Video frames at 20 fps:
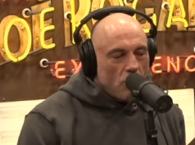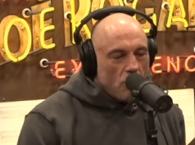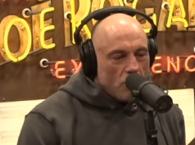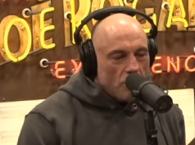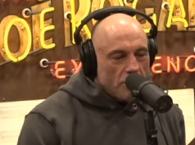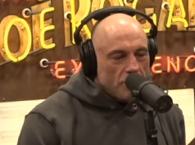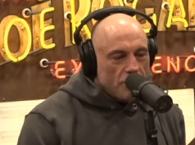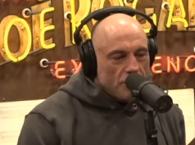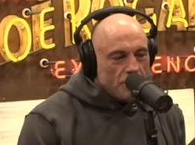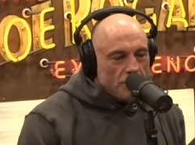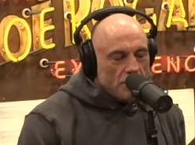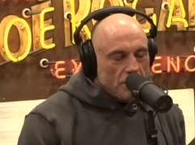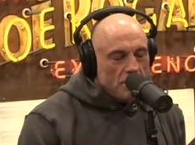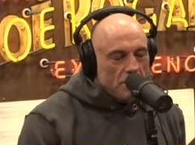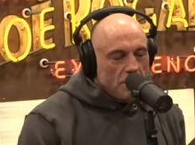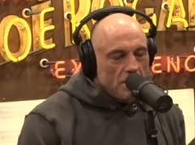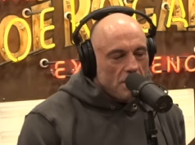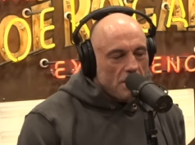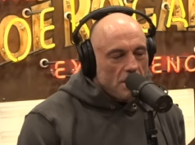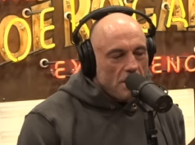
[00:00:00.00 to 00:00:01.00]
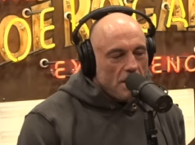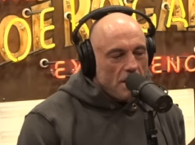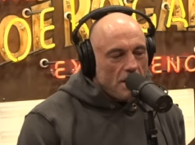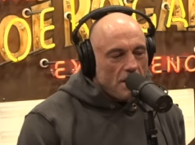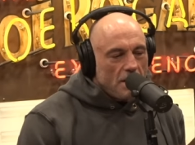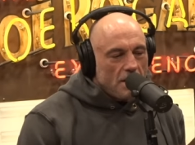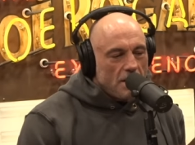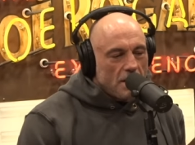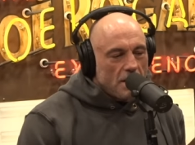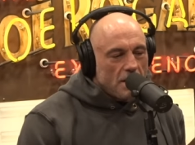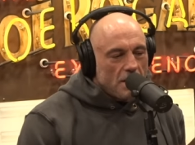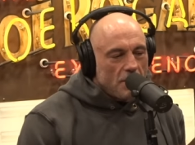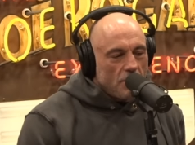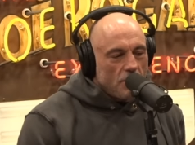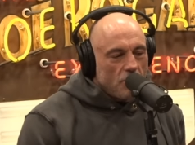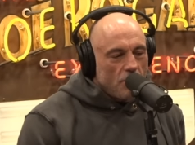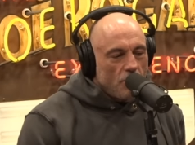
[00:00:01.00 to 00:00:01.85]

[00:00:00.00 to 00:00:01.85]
Origin, and uh,